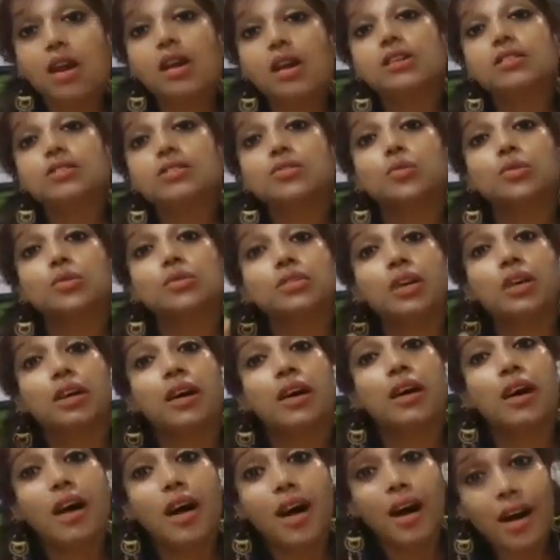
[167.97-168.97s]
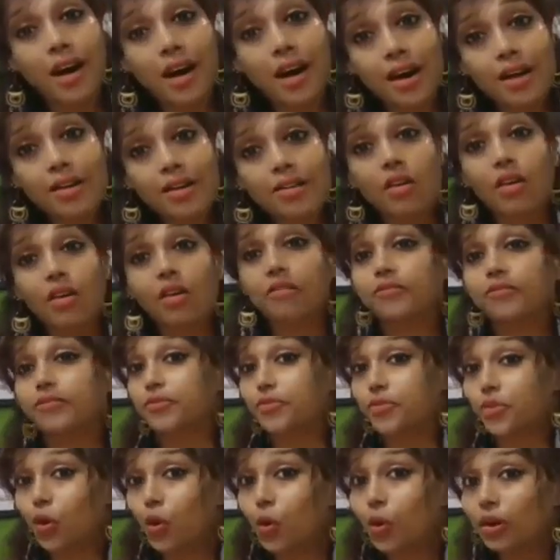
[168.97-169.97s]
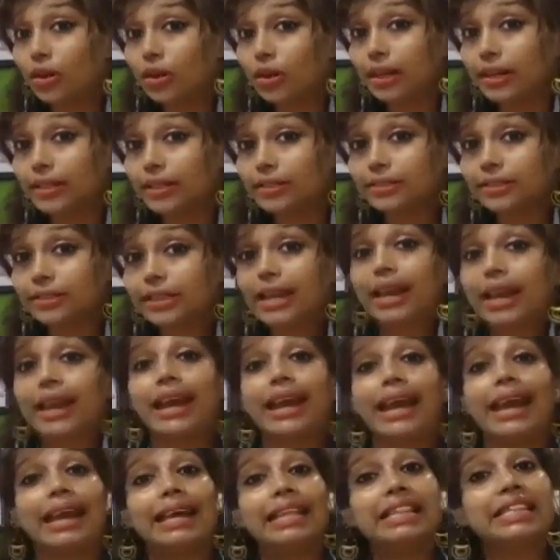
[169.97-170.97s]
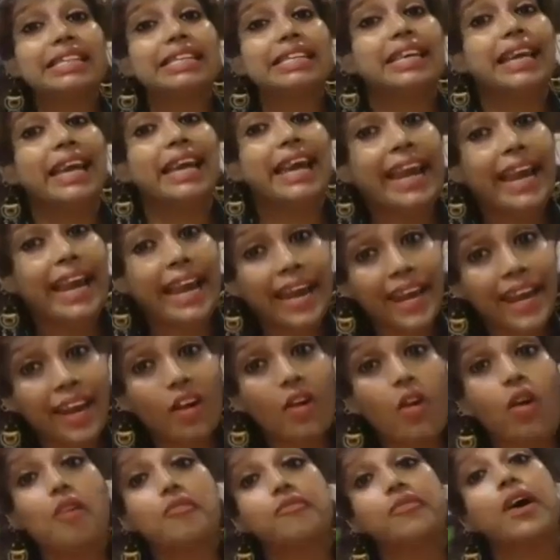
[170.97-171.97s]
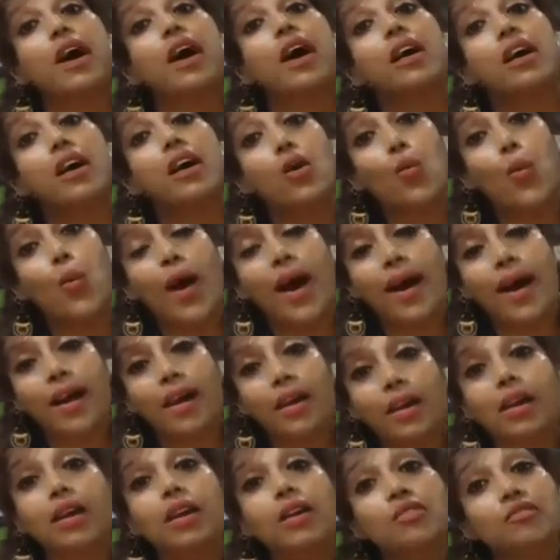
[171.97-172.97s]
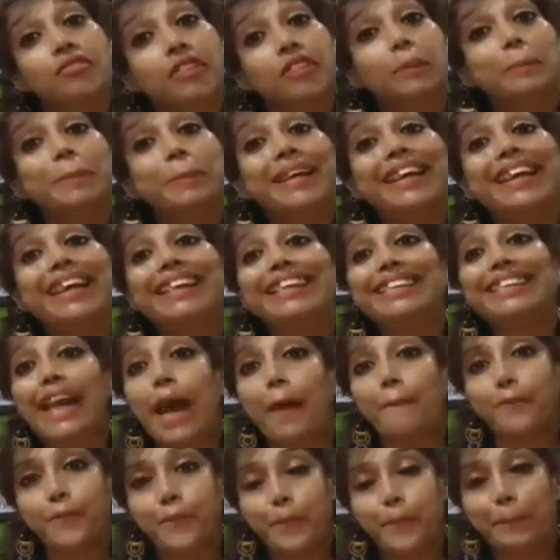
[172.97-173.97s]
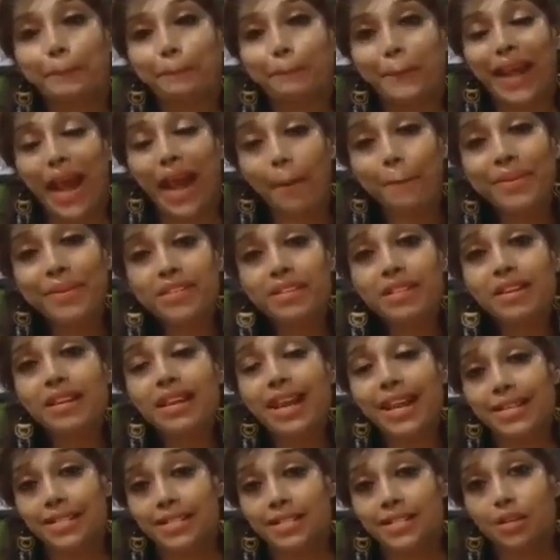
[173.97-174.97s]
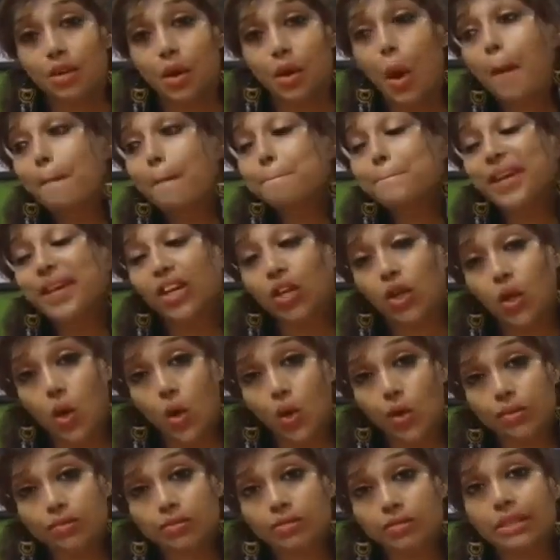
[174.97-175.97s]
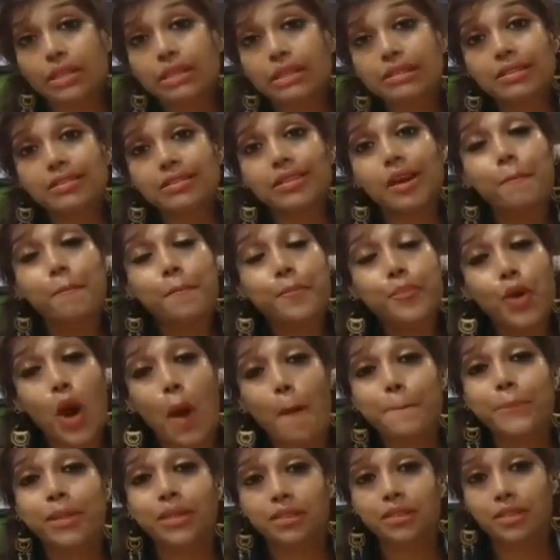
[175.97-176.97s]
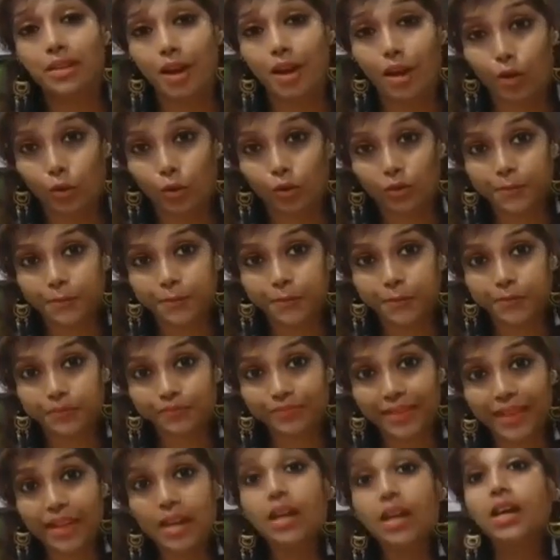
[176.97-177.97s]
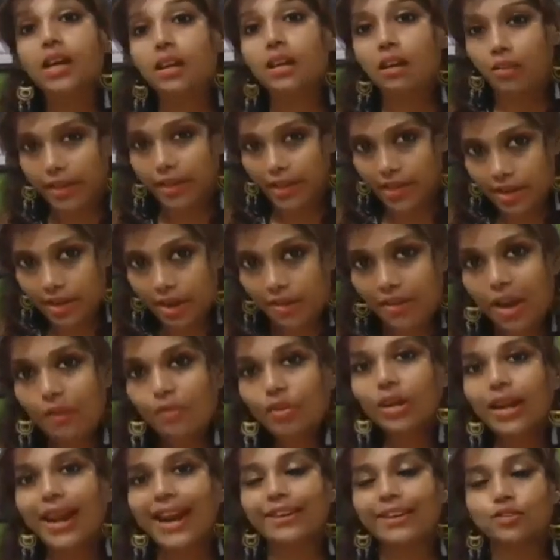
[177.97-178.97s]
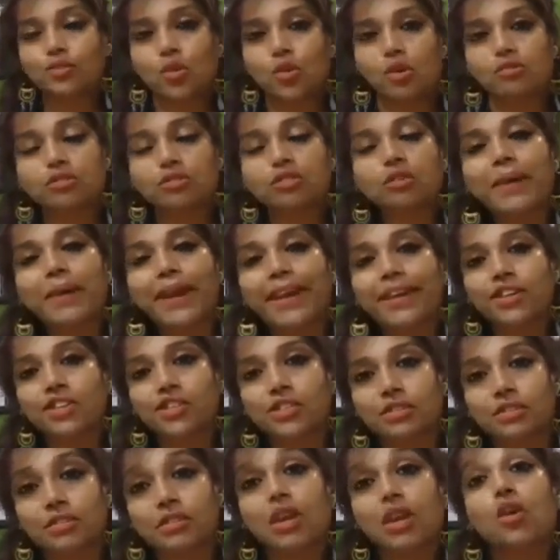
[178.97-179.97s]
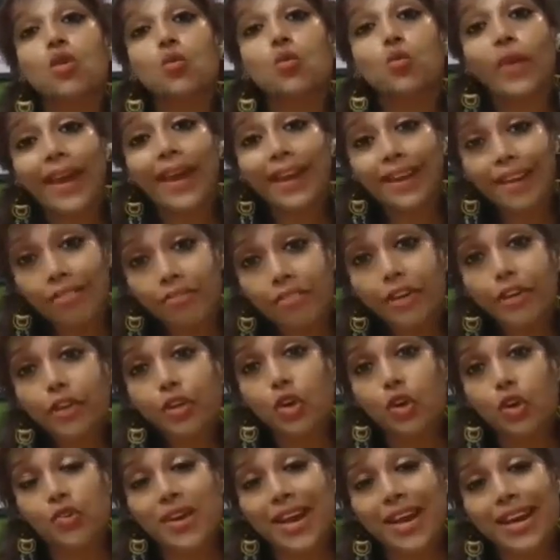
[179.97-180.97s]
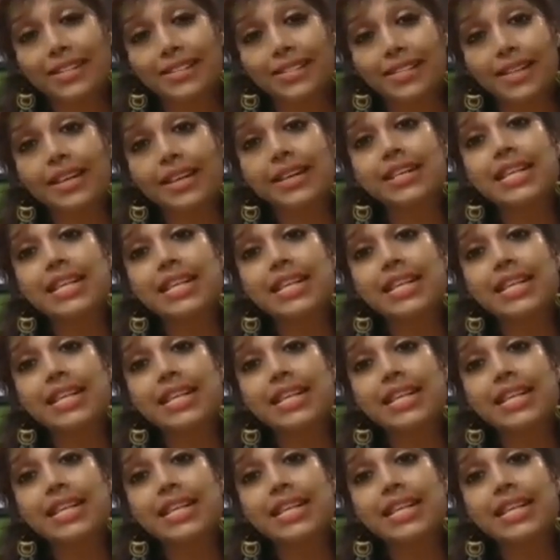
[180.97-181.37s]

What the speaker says: So the R of Rohan and the A of Agarwal will be in capital letter because it is a proper noun. Now here I would like to also mention, whenever you're writing